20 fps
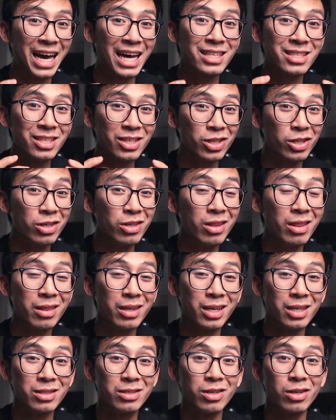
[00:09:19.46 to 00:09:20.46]
that's a good
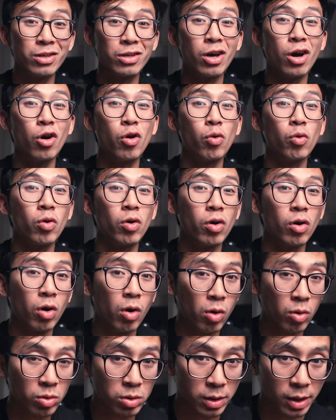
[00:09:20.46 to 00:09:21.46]
thing to know
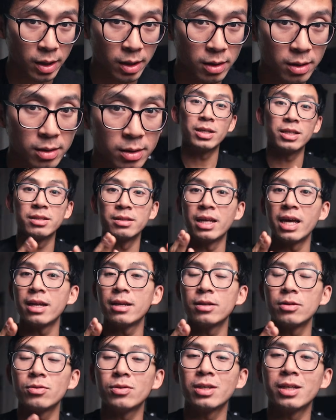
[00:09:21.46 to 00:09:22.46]
early because
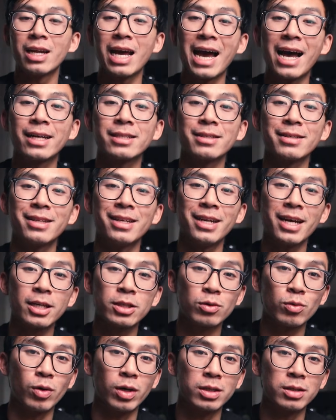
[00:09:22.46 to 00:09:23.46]
then you can ask the
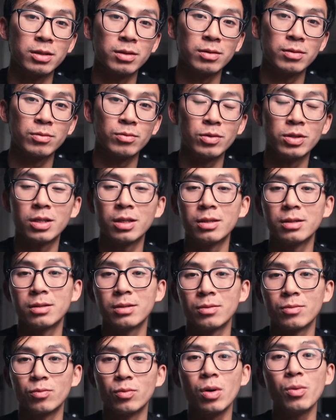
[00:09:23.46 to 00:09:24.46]
next question, which
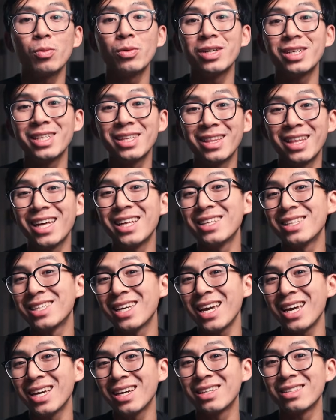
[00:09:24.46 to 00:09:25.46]
is what would it then
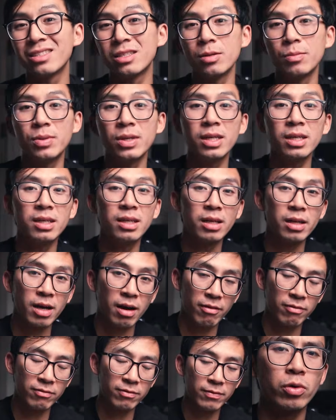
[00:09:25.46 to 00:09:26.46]
take to be
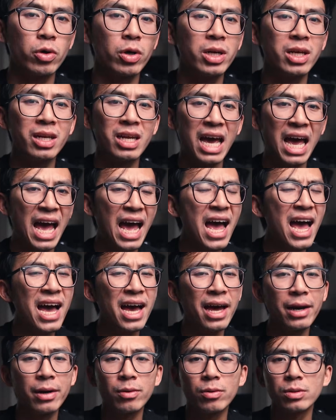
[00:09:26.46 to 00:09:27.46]
enough? What do I need to
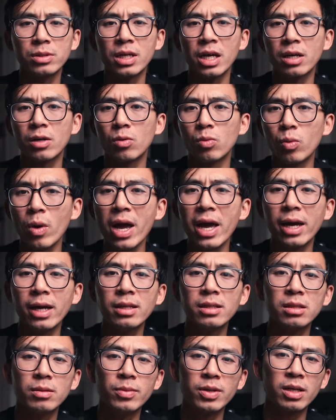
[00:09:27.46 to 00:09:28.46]
add or take
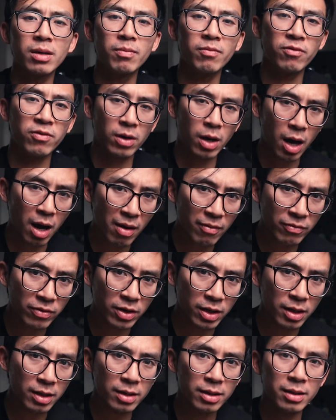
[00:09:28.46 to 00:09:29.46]
away to become
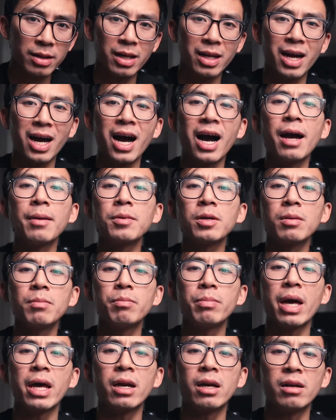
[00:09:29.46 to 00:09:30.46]
confident that I'm
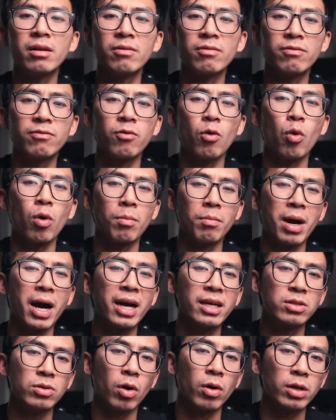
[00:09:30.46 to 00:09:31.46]
competitive for
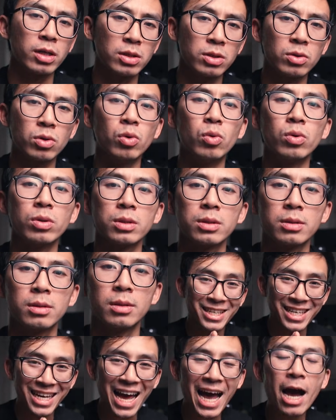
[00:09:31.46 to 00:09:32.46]
my target schools?
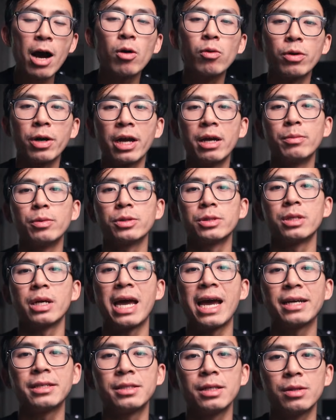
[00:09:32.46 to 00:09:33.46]
Now we're able
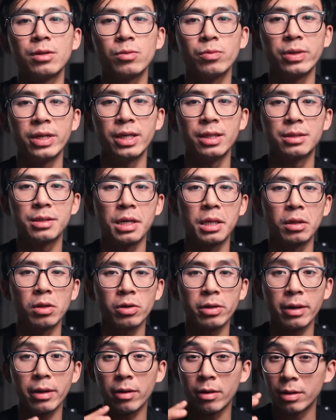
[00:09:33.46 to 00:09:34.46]
to exit the weeds and
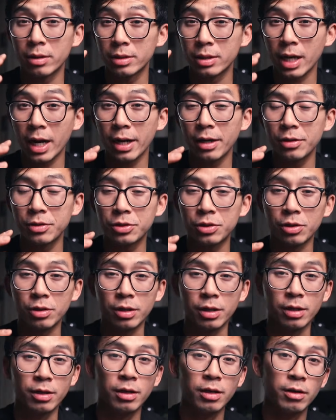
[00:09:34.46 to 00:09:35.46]
look at our entire
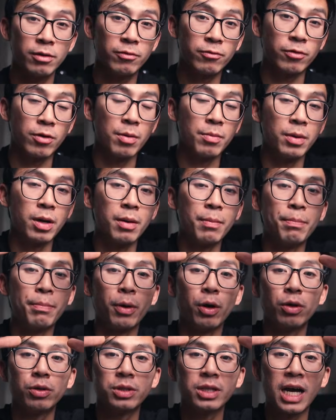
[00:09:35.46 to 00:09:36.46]
journey from a
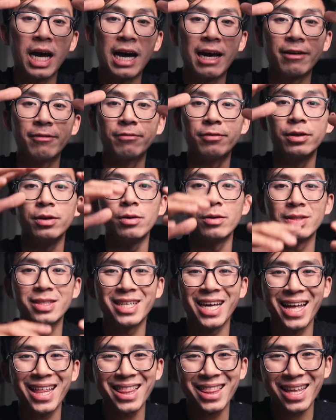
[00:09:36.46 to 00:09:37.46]
bird's eye view,
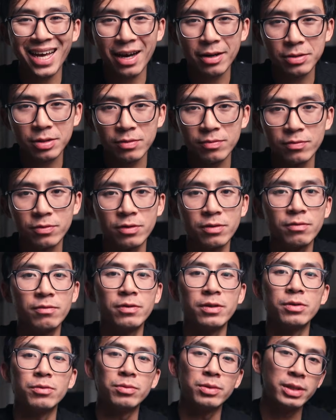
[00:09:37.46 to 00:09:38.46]
10,000 foot
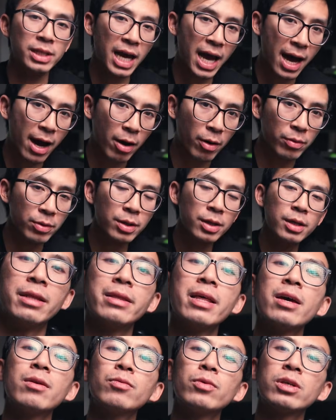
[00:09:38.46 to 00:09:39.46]
view down,
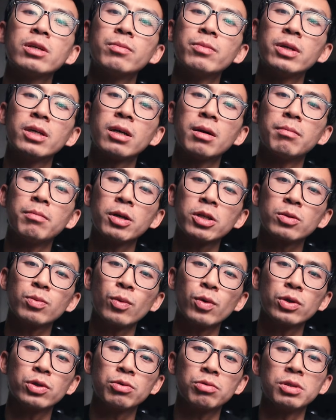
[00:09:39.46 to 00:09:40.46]
and then we can become much
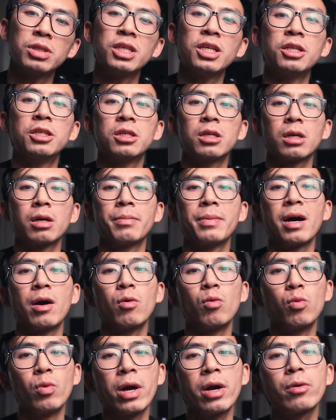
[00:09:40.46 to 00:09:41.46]
more strategic
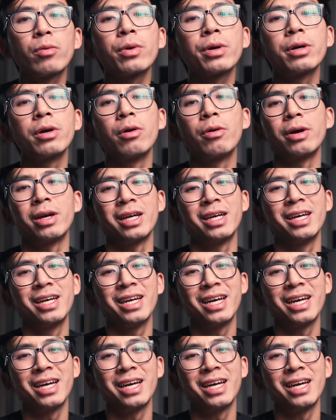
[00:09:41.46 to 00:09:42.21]
about where we're going